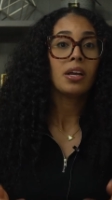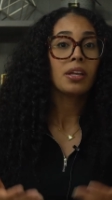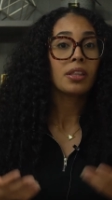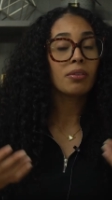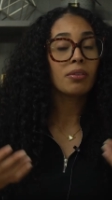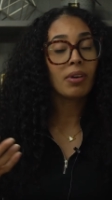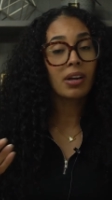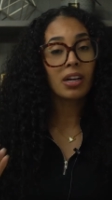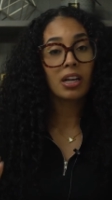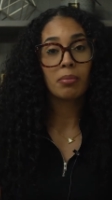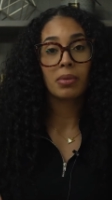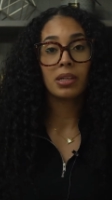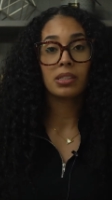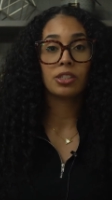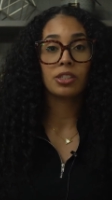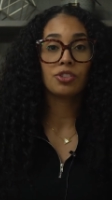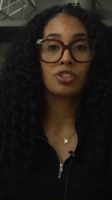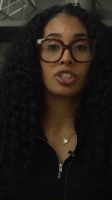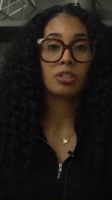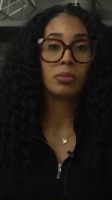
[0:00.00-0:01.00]
the
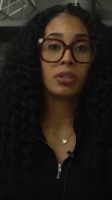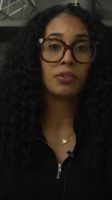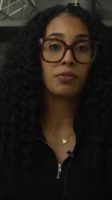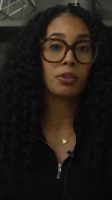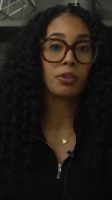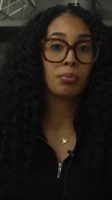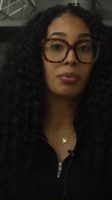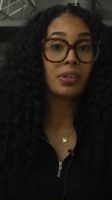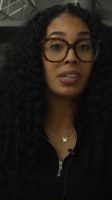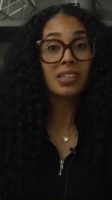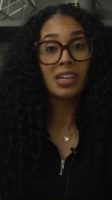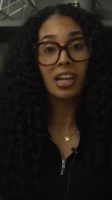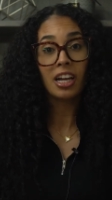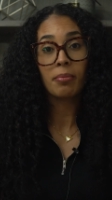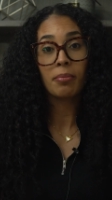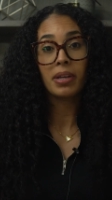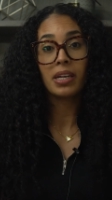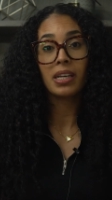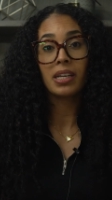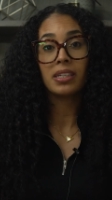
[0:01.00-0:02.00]
recommended treatment for
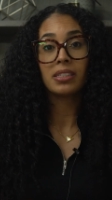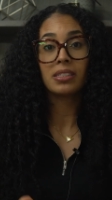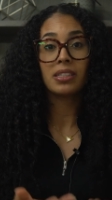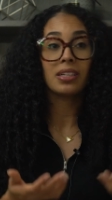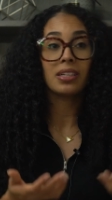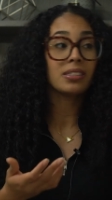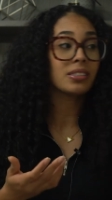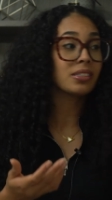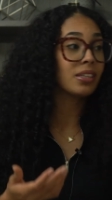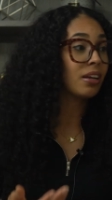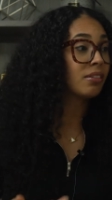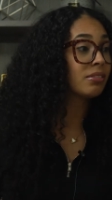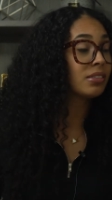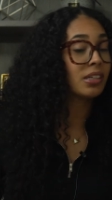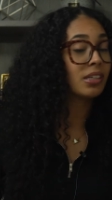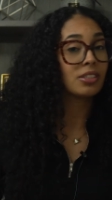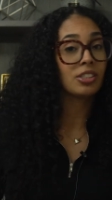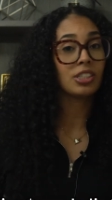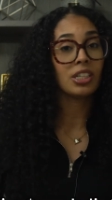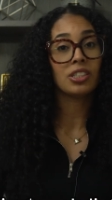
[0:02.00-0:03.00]
prediabetes is
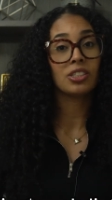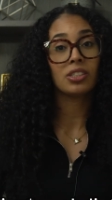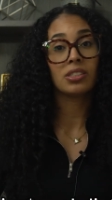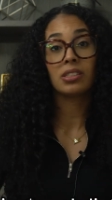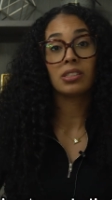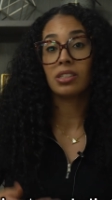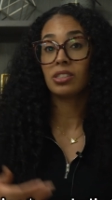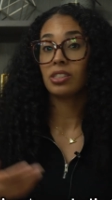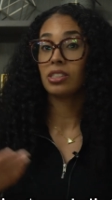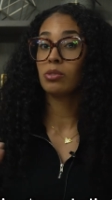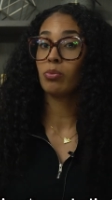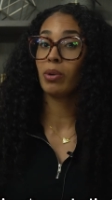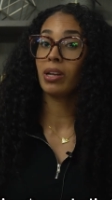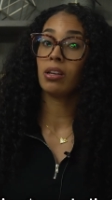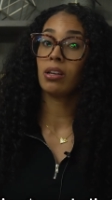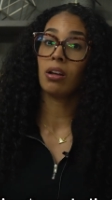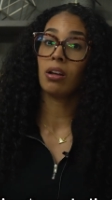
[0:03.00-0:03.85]
lifestyle changes such as weight